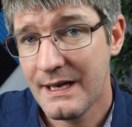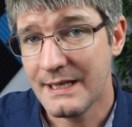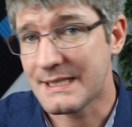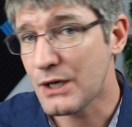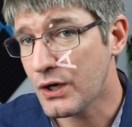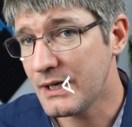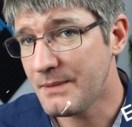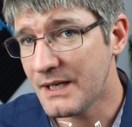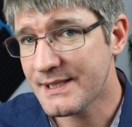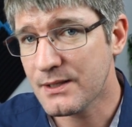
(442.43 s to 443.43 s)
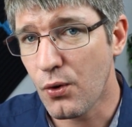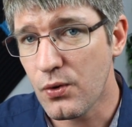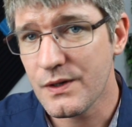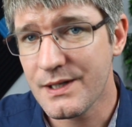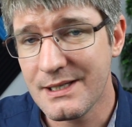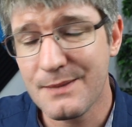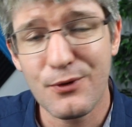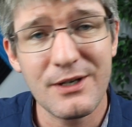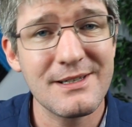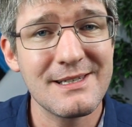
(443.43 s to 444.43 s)
And talking about scores, this
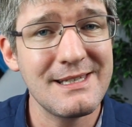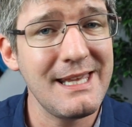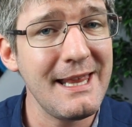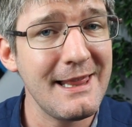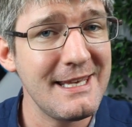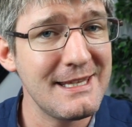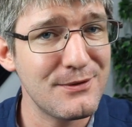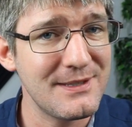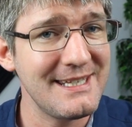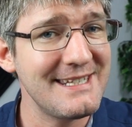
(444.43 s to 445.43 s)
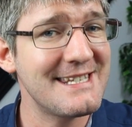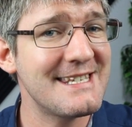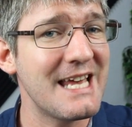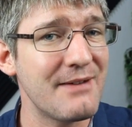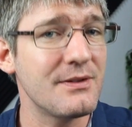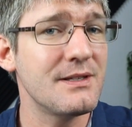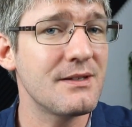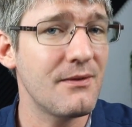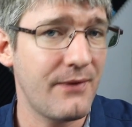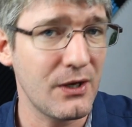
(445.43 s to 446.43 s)
brings us neatly to the
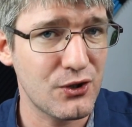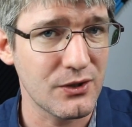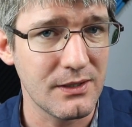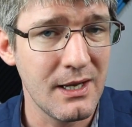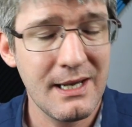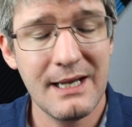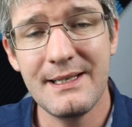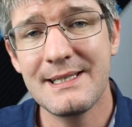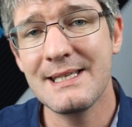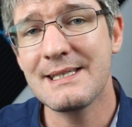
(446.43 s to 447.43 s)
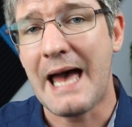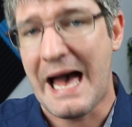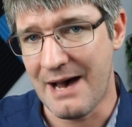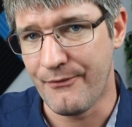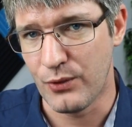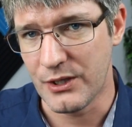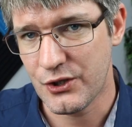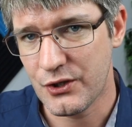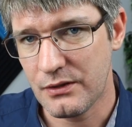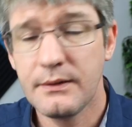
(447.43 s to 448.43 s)
seventh function, and this is
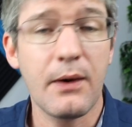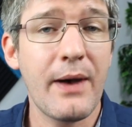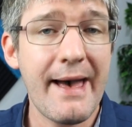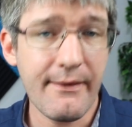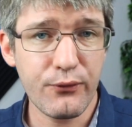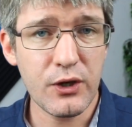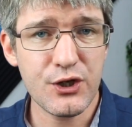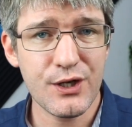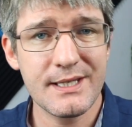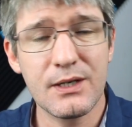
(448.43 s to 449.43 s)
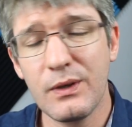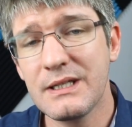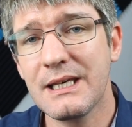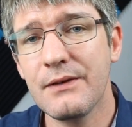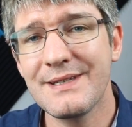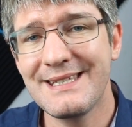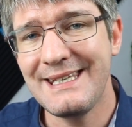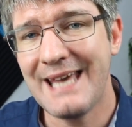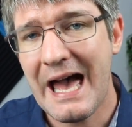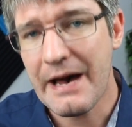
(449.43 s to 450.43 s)
average. Now, average is going to give us
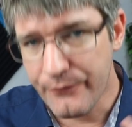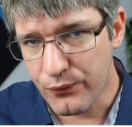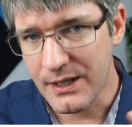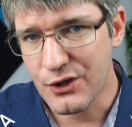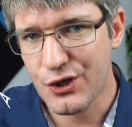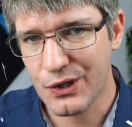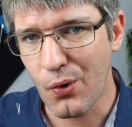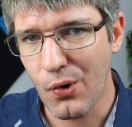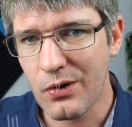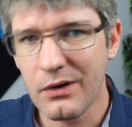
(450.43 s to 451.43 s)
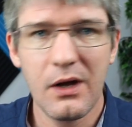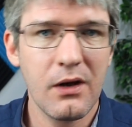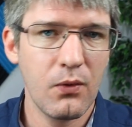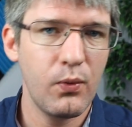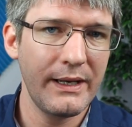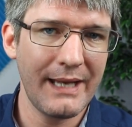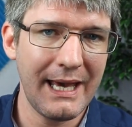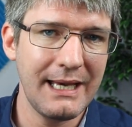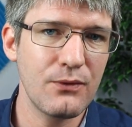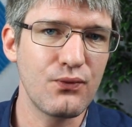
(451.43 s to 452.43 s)
the average score
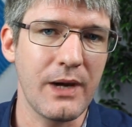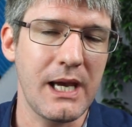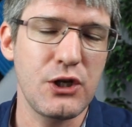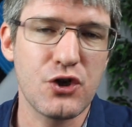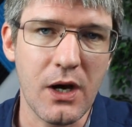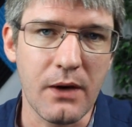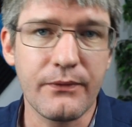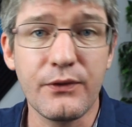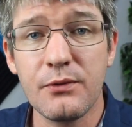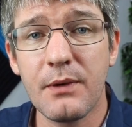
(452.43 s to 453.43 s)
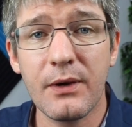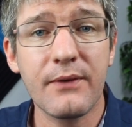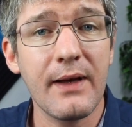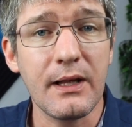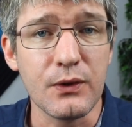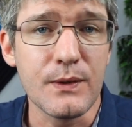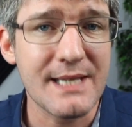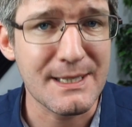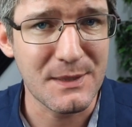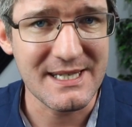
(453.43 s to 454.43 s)
1A range of numeric values
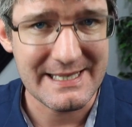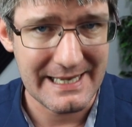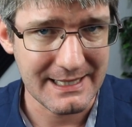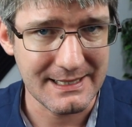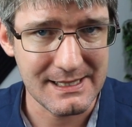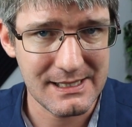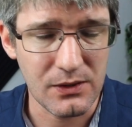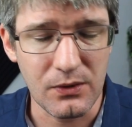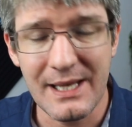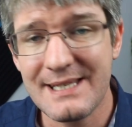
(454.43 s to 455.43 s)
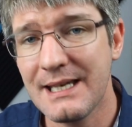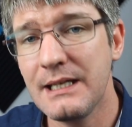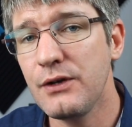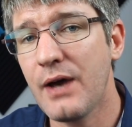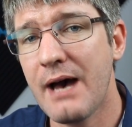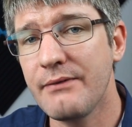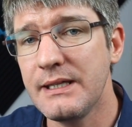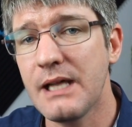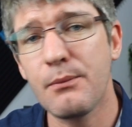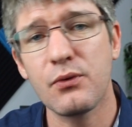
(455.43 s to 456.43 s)
has been selected. So let's say that you have a
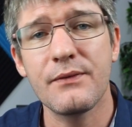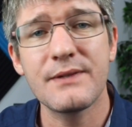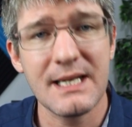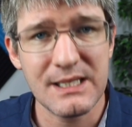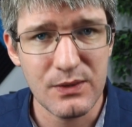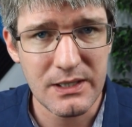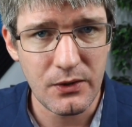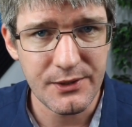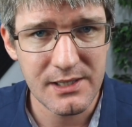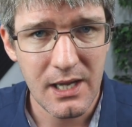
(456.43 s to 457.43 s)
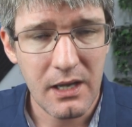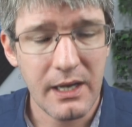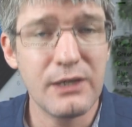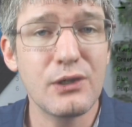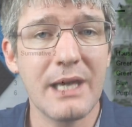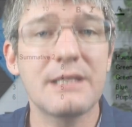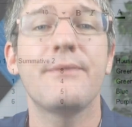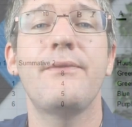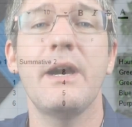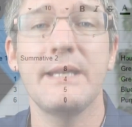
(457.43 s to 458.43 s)
number of test results and you'd like to
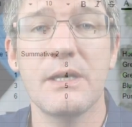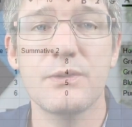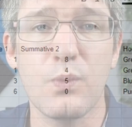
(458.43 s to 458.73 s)
find out